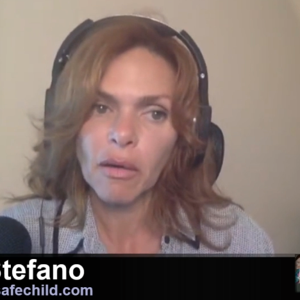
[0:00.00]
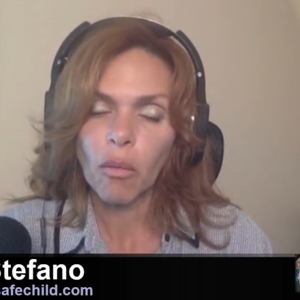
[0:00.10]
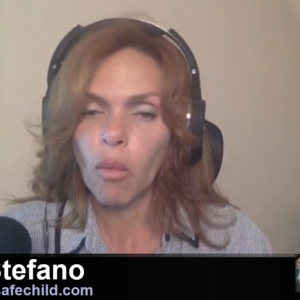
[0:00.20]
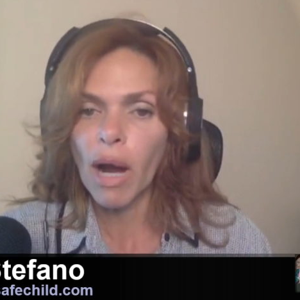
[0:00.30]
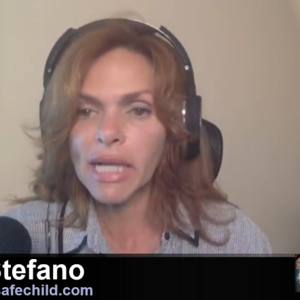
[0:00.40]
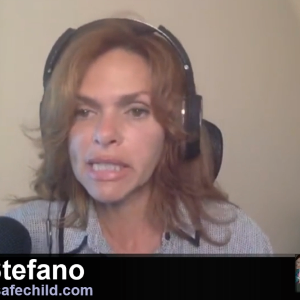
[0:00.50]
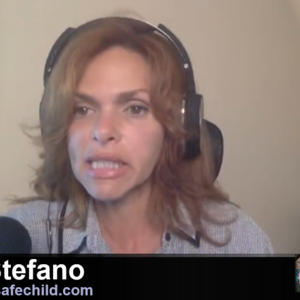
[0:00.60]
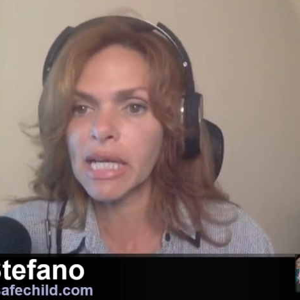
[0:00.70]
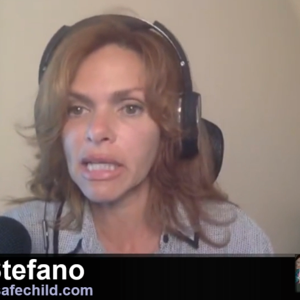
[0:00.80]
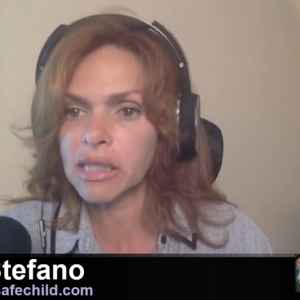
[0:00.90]
Why
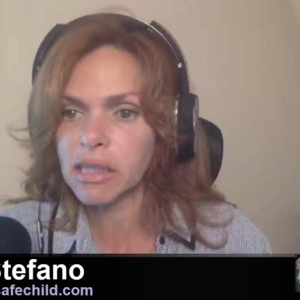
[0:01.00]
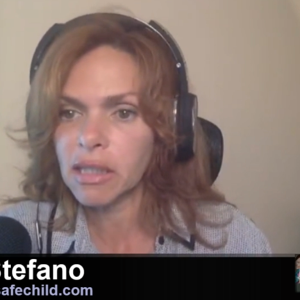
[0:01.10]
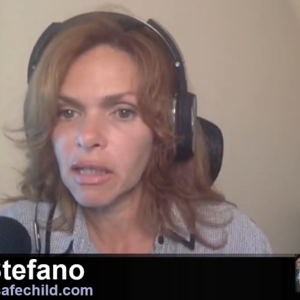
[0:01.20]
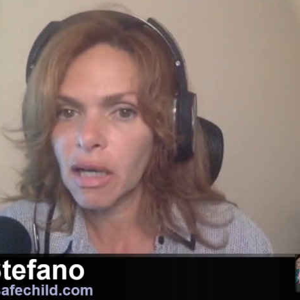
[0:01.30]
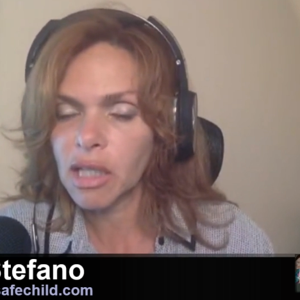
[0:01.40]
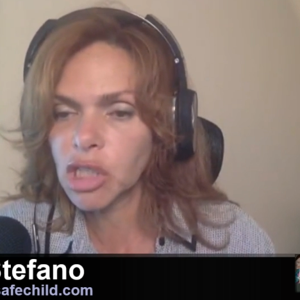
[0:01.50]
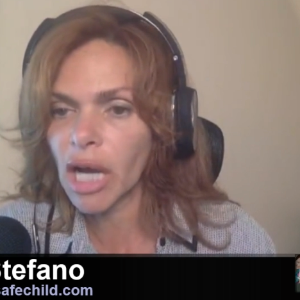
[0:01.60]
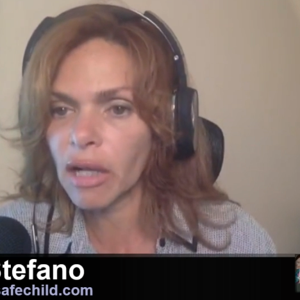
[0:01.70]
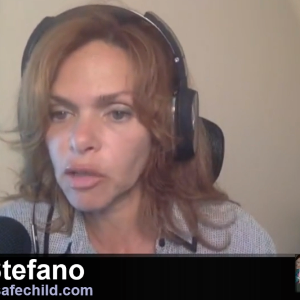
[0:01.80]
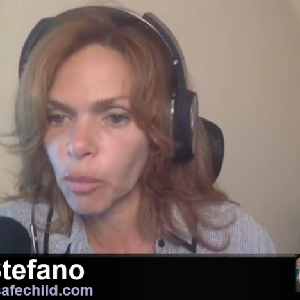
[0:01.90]
send a
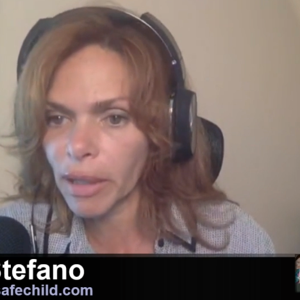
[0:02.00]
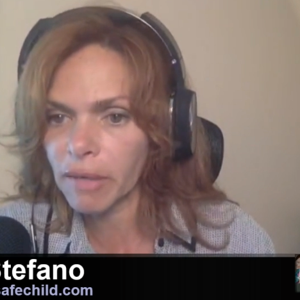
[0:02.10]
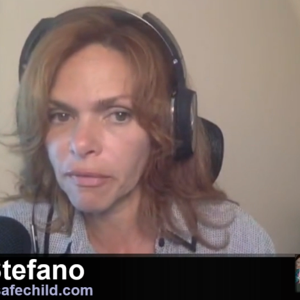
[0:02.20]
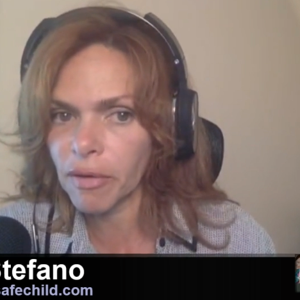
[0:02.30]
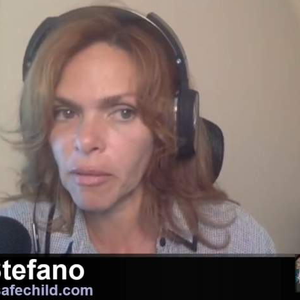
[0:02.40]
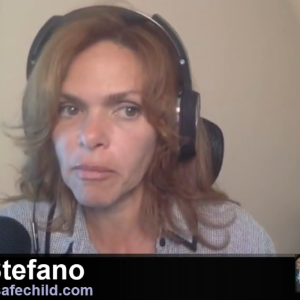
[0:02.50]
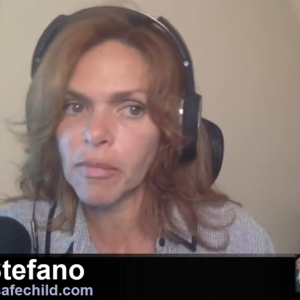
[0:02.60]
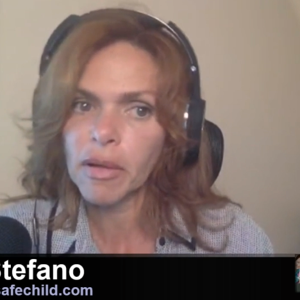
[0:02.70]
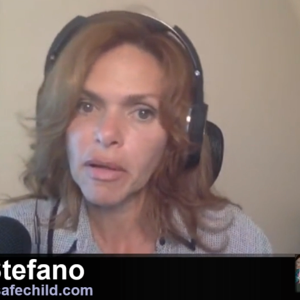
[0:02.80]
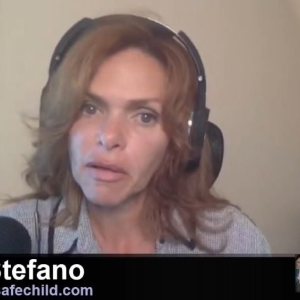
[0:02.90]
child away from
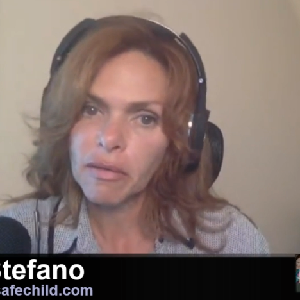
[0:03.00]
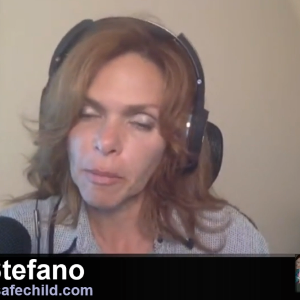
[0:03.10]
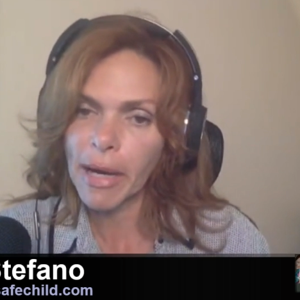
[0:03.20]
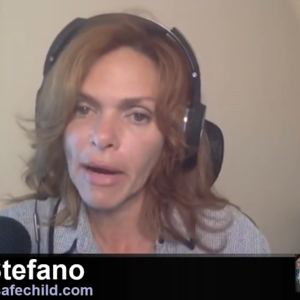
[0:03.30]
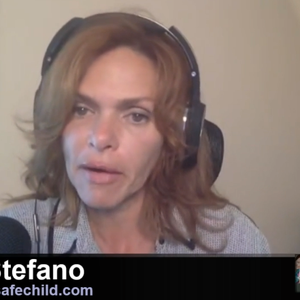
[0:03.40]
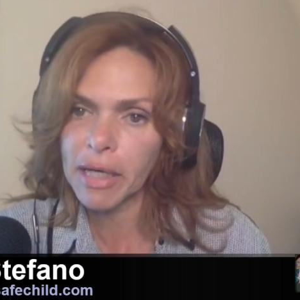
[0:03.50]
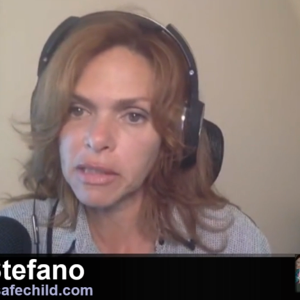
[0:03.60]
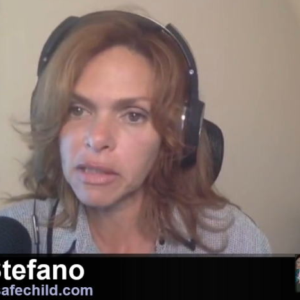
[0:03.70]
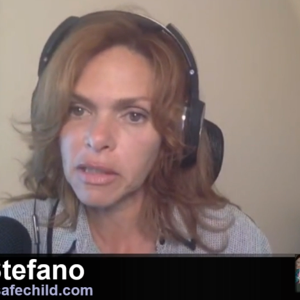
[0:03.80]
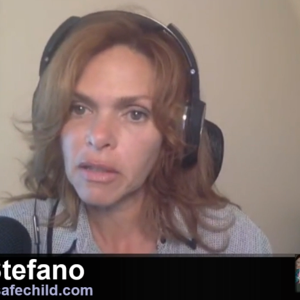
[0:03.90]
their
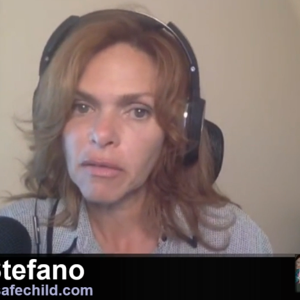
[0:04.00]
parent